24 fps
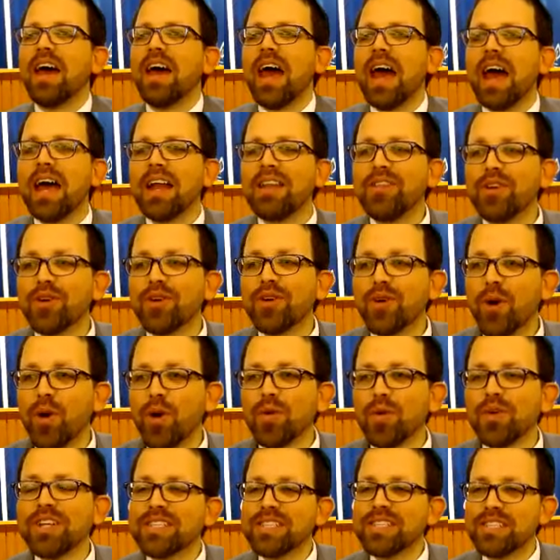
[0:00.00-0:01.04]
and their
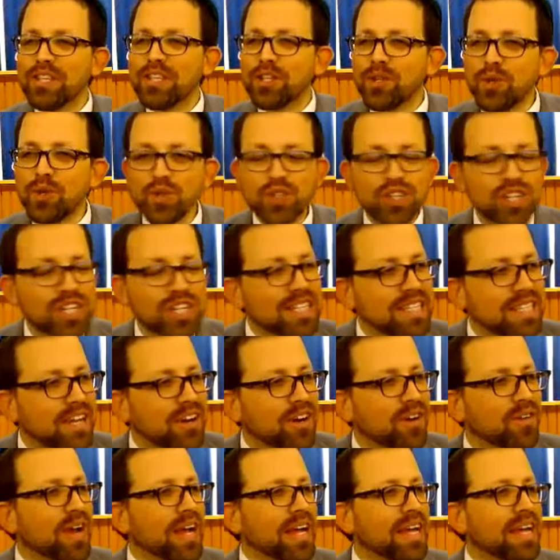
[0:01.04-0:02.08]
own institutions that
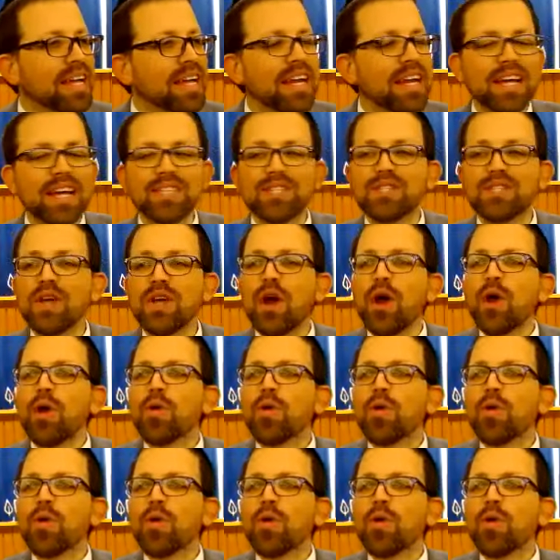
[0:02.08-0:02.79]
are recognized.